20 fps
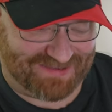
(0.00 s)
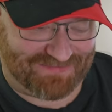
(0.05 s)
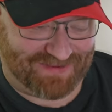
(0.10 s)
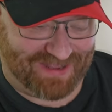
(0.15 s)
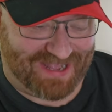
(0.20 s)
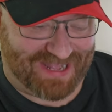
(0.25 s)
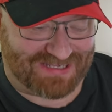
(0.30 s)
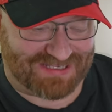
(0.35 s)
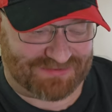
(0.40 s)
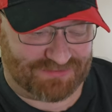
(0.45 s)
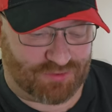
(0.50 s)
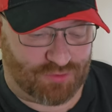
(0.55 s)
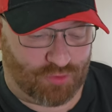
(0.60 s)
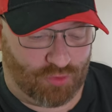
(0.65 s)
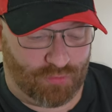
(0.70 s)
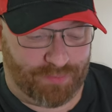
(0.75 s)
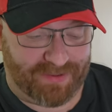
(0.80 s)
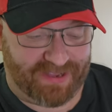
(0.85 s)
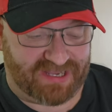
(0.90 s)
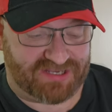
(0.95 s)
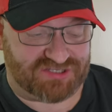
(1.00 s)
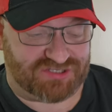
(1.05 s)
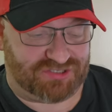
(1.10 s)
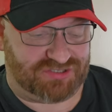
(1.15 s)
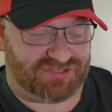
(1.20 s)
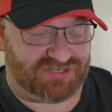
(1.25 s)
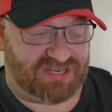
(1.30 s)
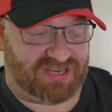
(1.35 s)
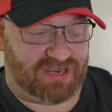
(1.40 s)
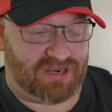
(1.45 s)
like we got some cool
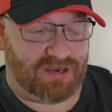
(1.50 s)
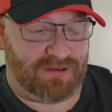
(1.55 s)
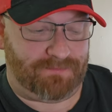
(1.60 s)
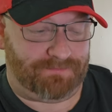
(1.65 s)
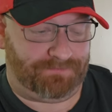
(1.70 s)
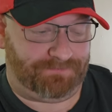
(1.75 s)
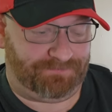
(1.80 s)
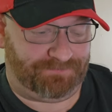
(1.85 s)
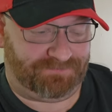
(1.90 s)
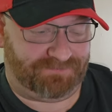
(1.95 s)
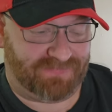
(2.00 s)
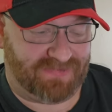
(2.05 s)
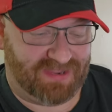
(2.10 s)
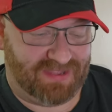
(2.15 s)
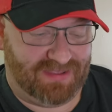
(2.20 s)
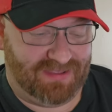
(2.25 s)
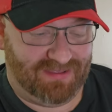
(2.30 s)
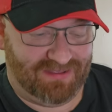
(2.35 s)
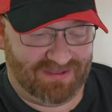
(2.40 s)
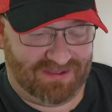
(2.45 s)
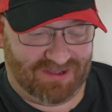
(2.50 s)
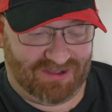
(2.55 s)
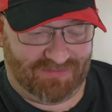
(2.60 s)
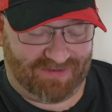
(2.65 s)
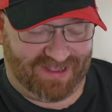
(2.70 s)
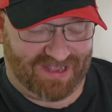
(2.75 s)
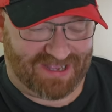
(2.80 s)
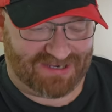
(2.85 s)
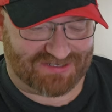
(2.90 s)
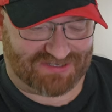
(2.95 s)
pictures here. Oh
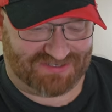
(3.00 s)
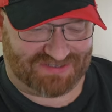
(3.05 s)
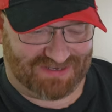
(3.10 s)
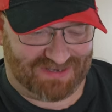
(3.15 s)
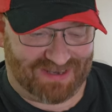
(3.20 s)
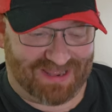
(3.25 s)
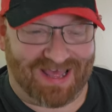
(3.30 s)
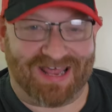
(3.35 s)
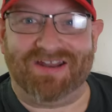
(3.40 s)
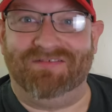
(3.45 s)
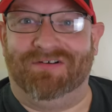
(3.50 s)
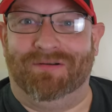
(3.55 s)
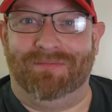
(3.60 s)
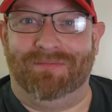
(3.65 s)
my gosh, there's a lot of